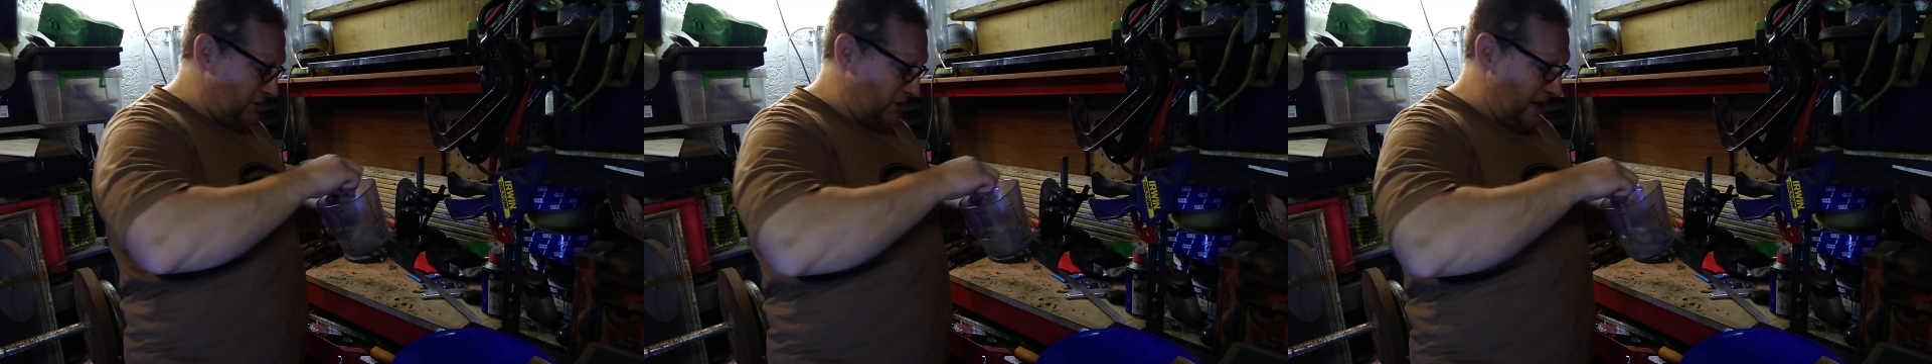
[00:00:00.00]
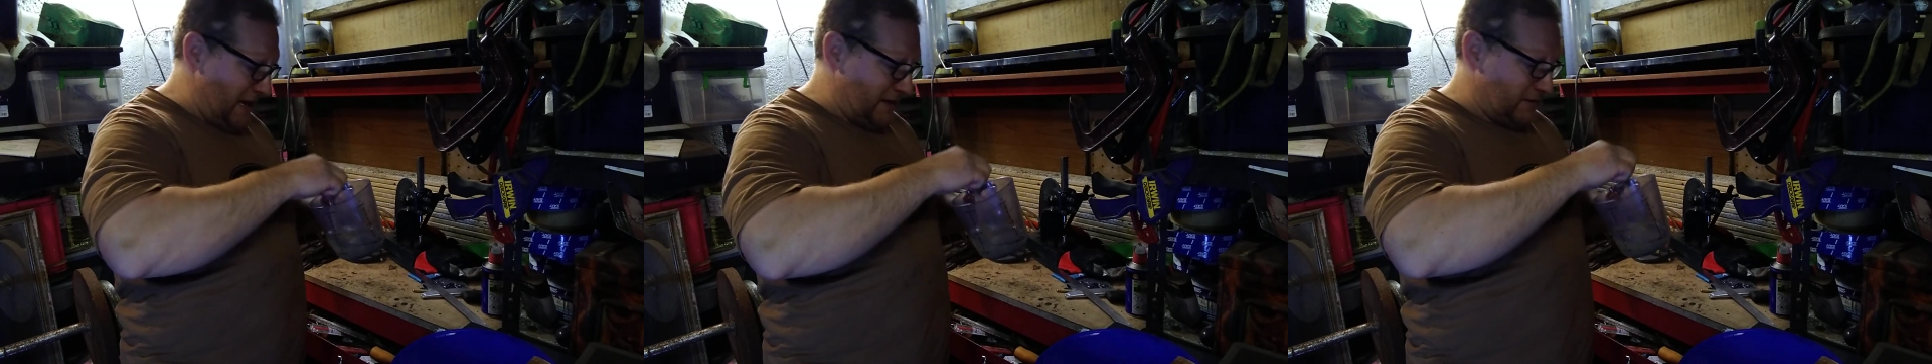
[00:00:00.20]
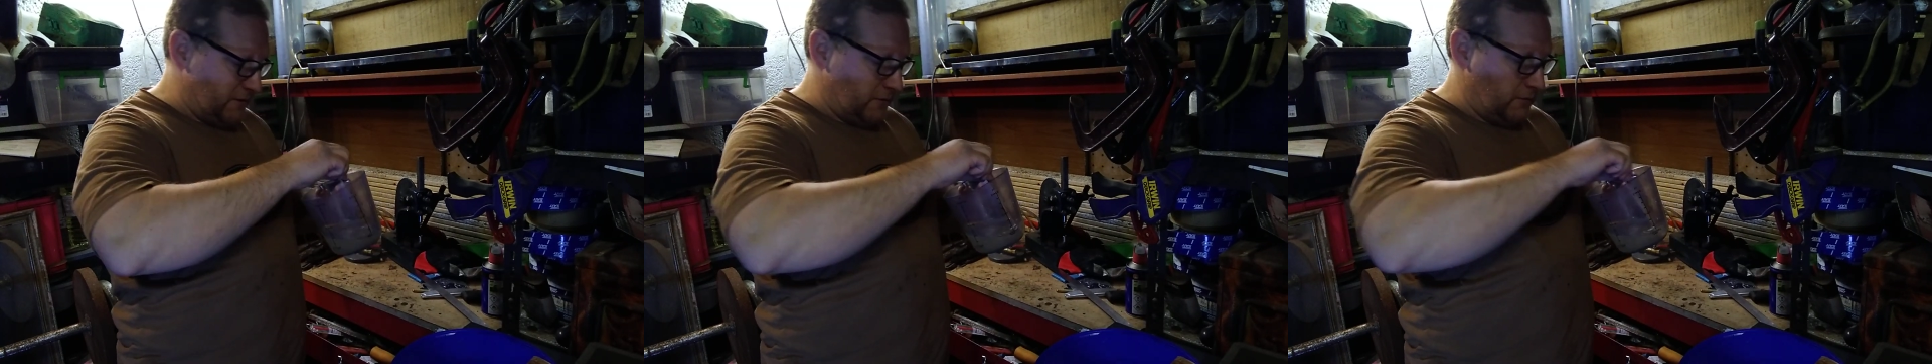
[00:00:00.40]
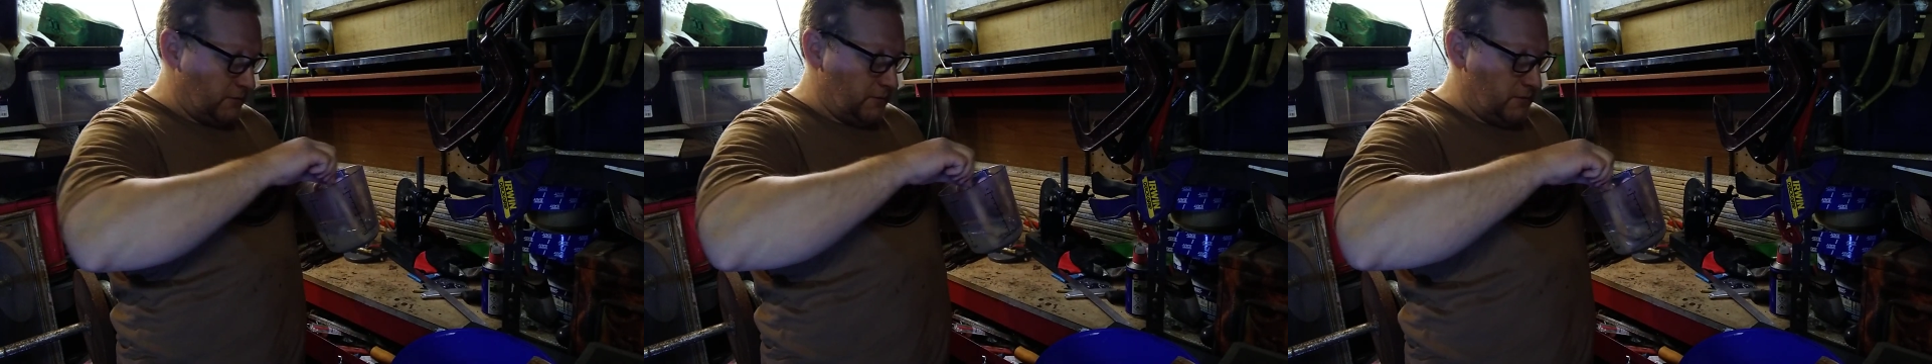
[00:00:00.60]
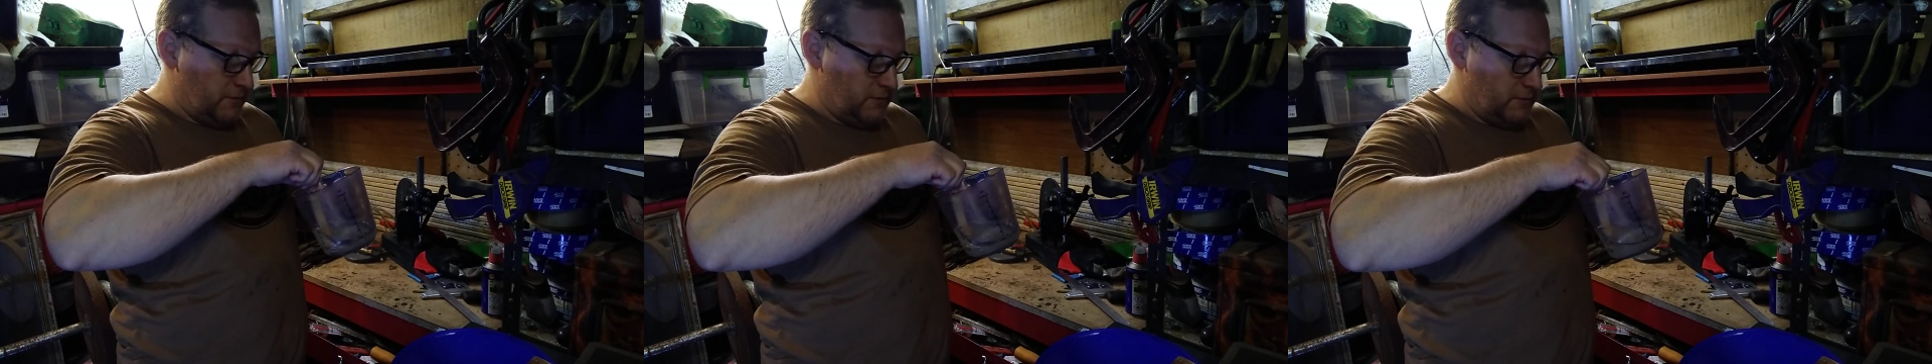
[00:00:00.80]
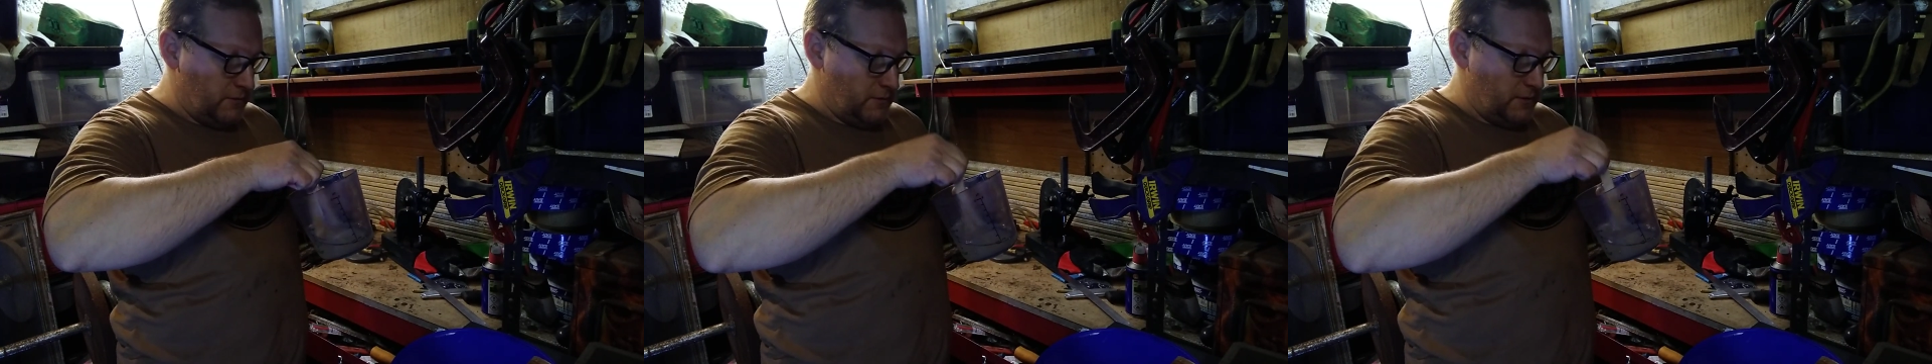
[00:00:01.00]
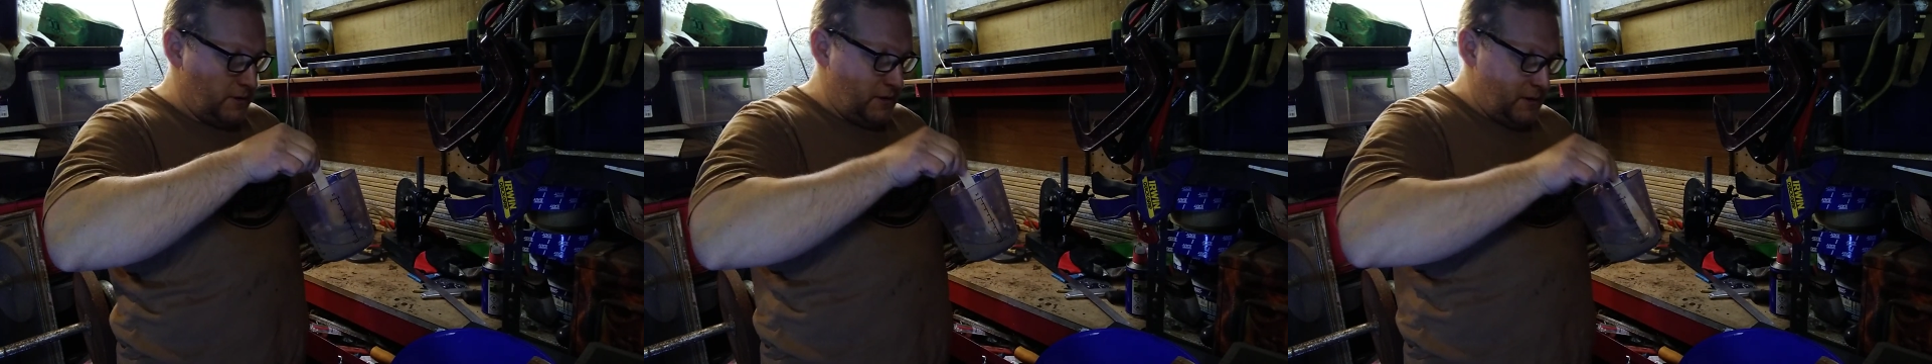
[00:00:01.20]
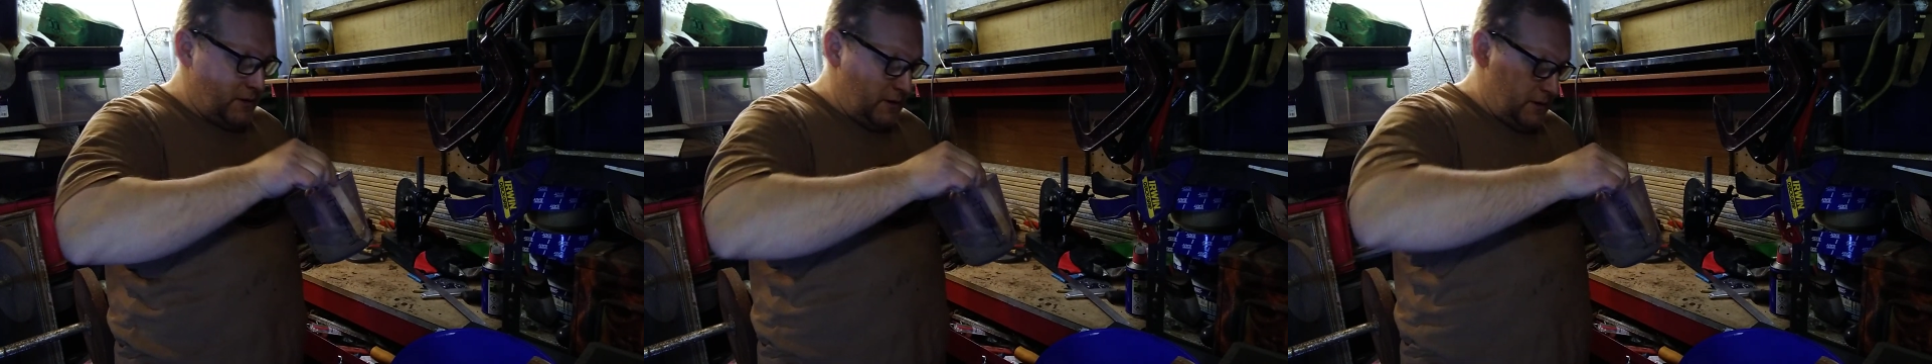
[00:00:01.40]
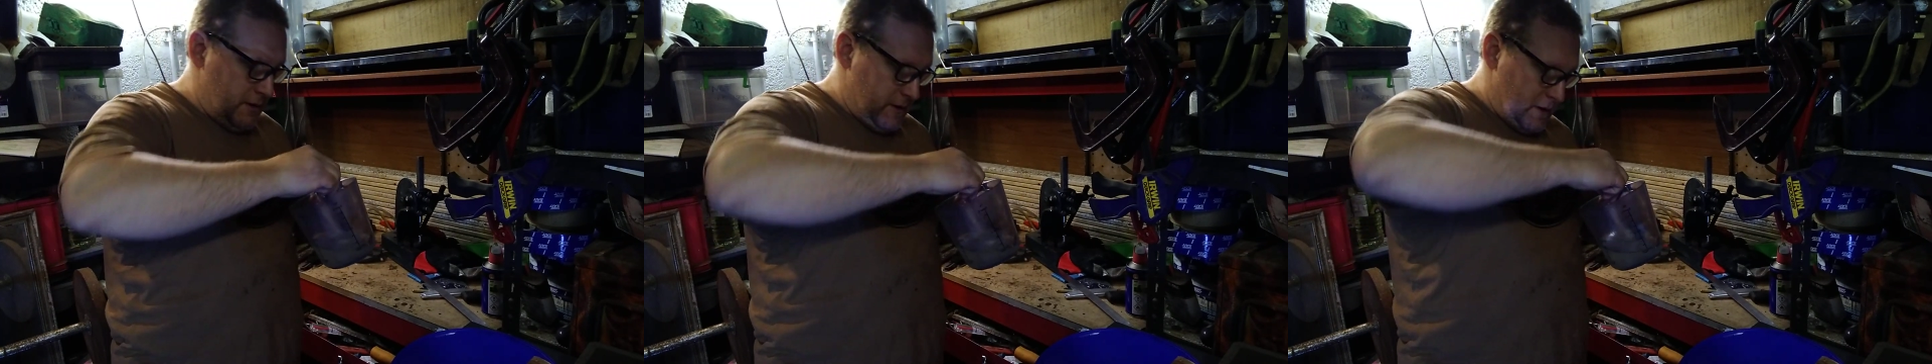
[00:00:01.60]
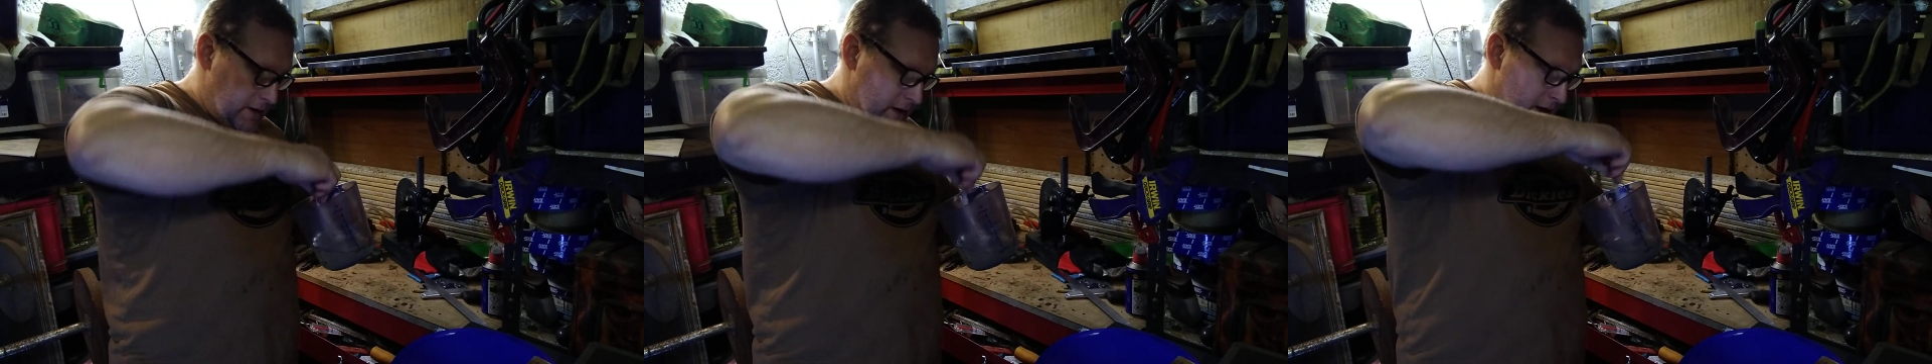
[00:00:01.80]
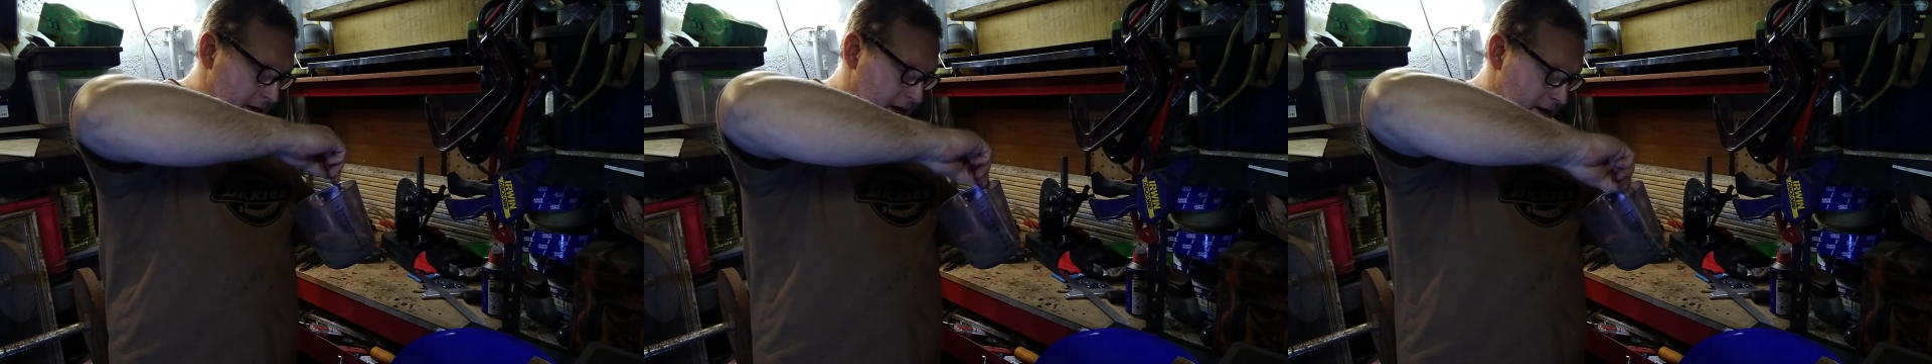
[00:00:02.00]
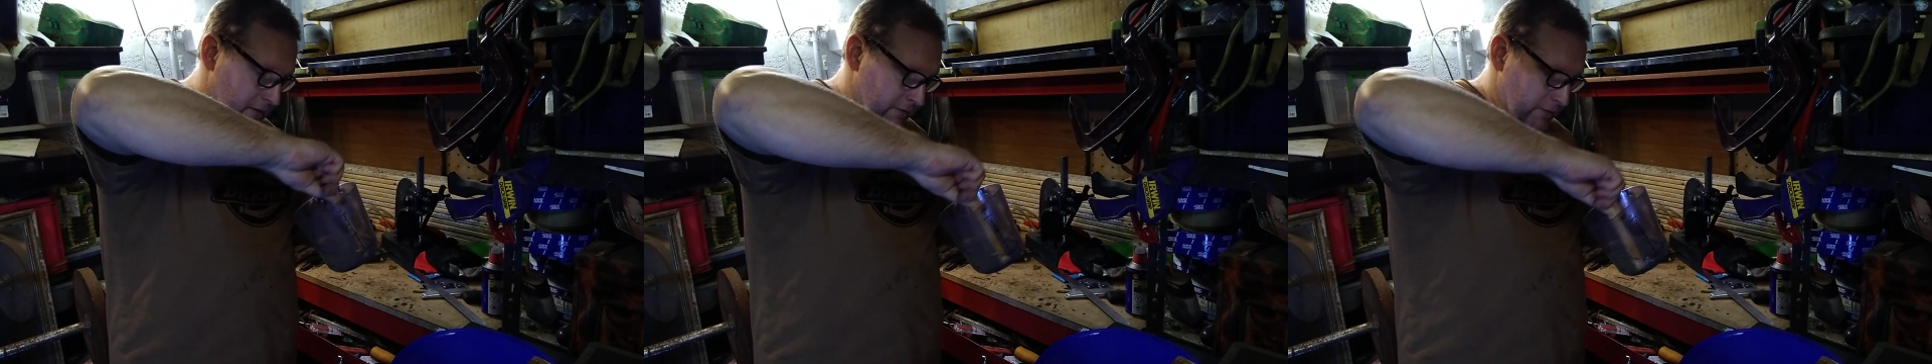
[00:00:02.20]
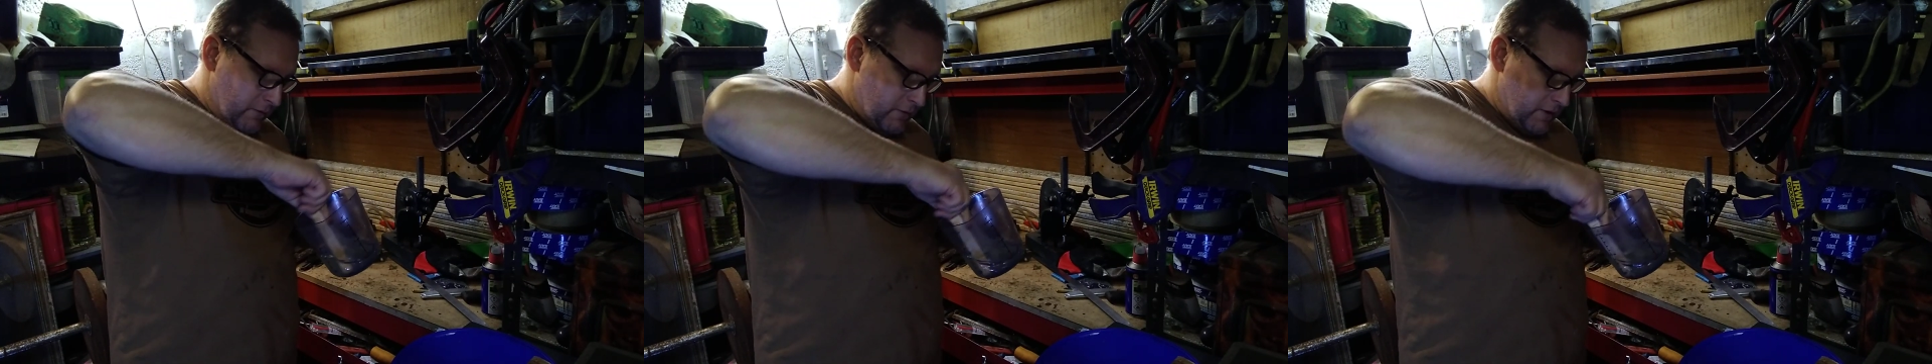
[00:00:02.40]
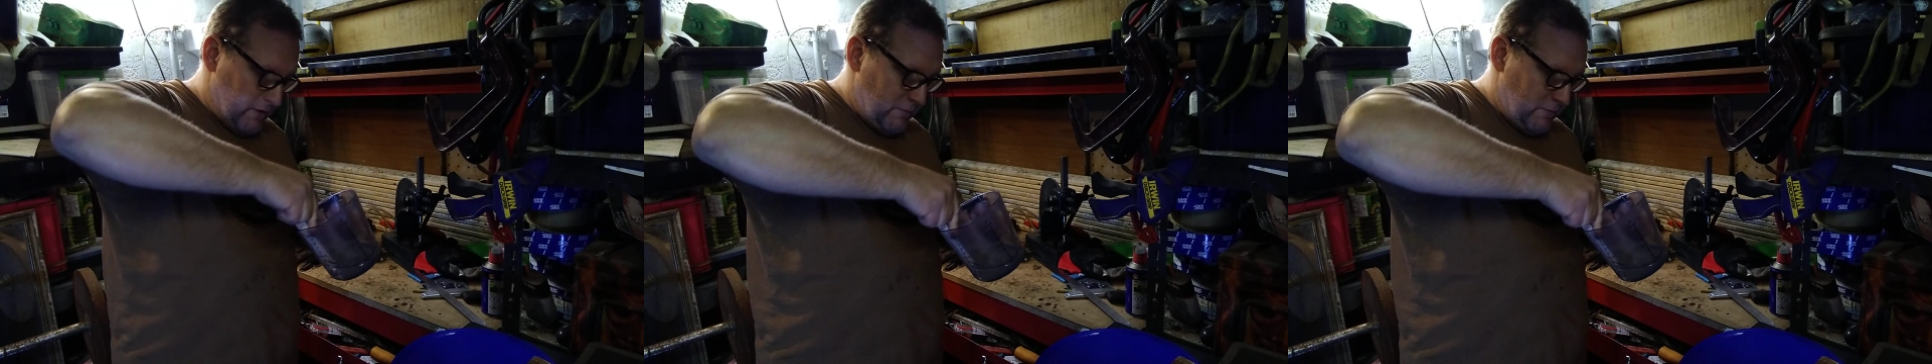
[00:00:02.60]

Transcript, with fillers: gentle careful